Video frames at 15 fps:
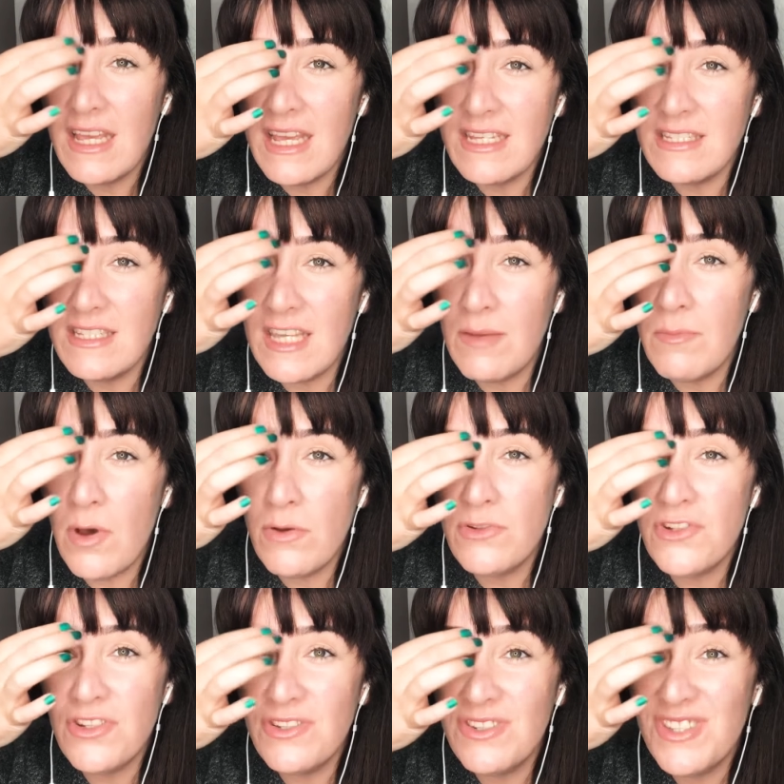is the
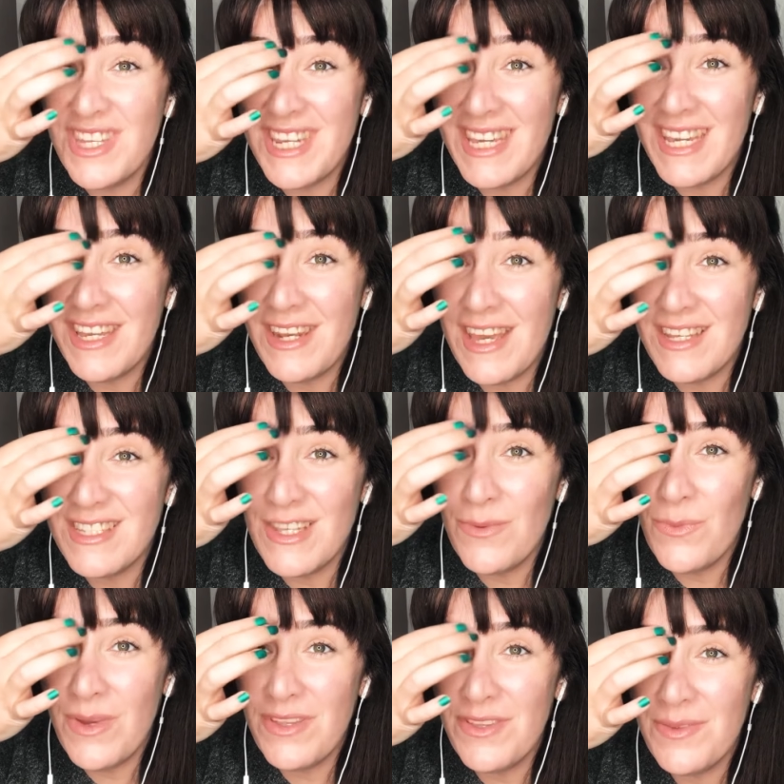emotions that it connects
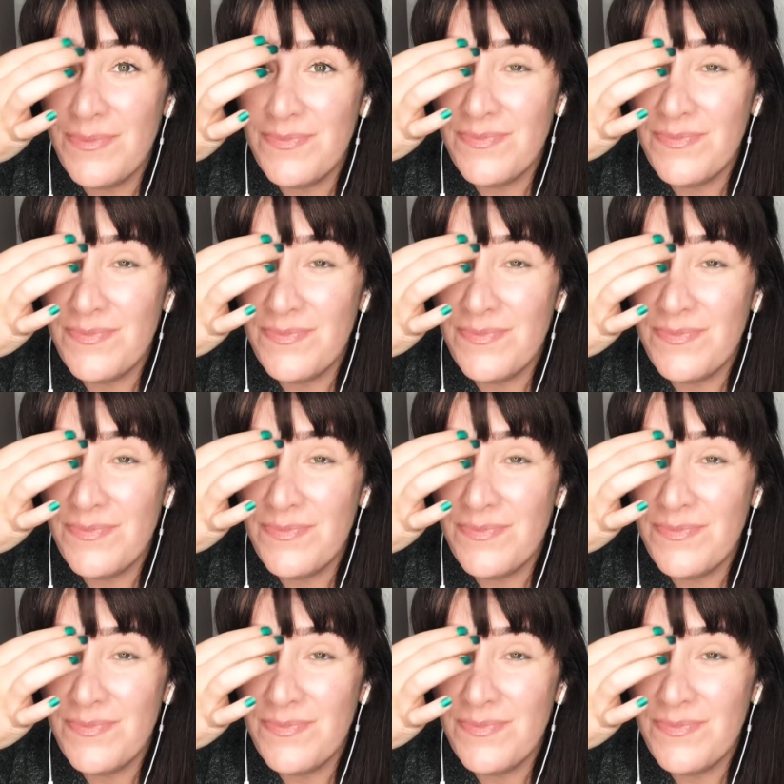in with.